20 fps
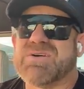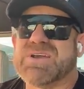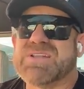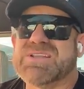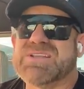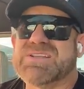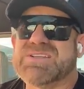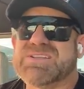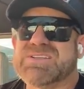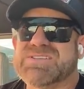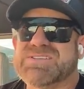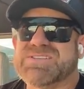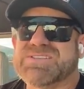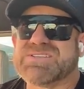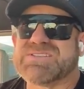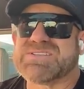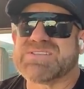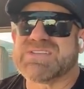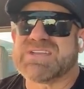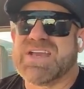I need to
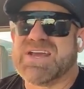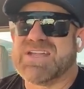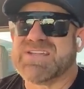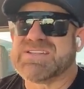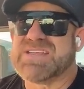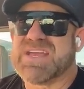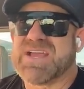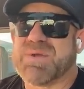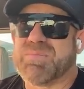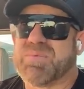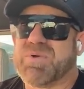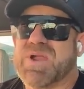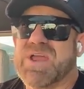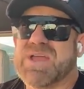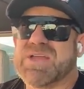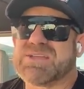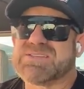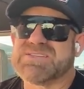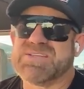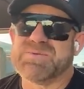just kind of take a
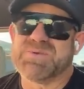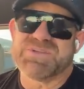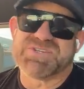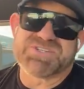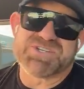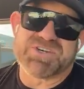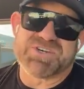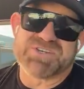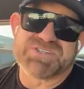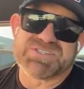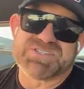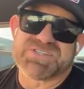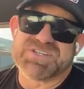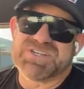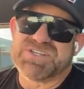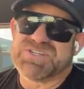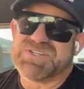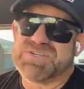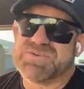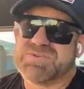break, see what insurance is going
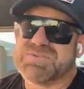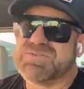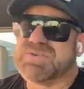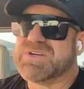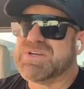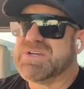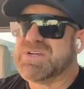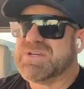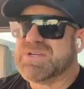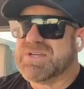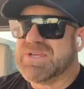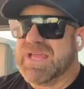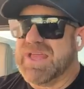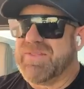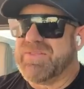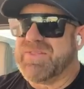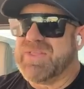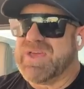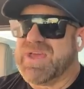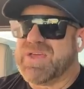to do,
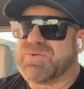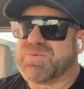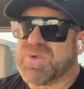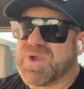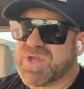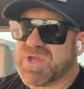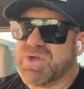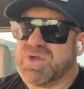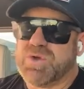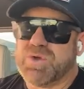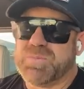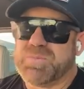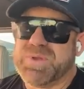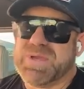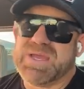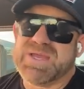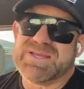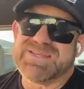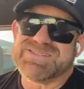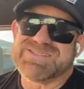and then recoup
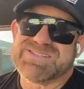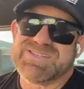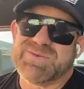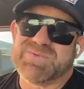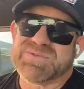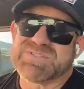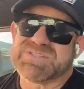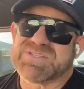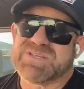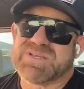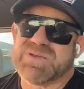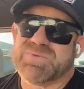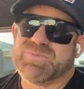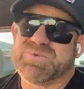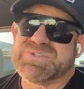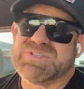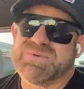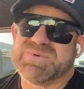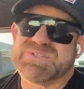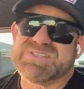and see what's
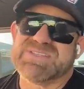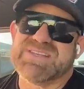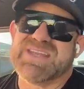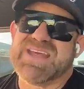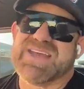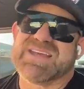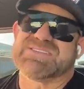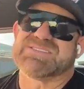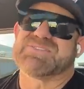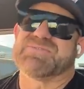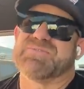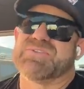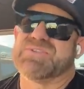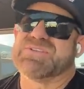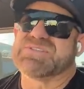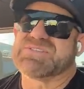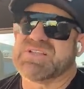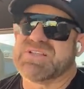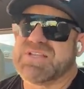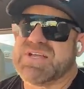see what's next for
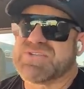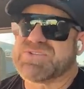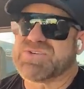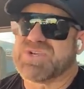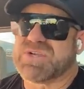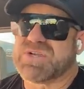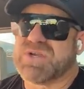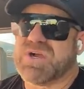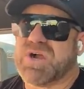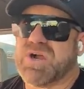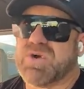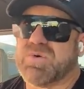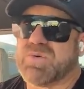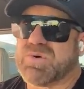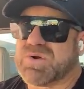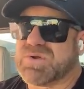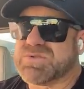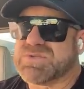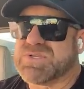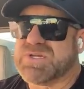this electric car
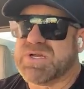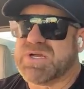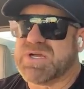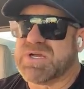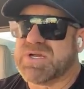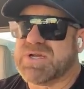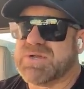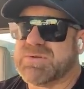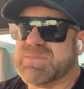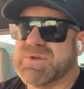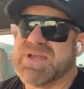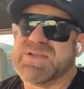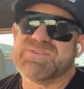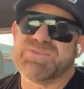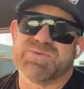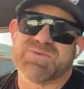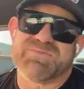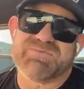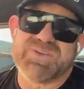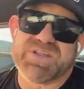world, um, and
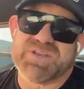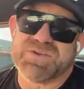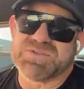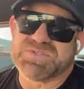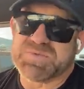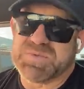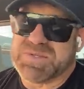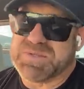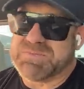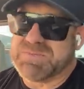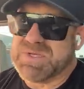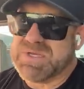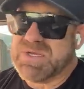doing videos with them.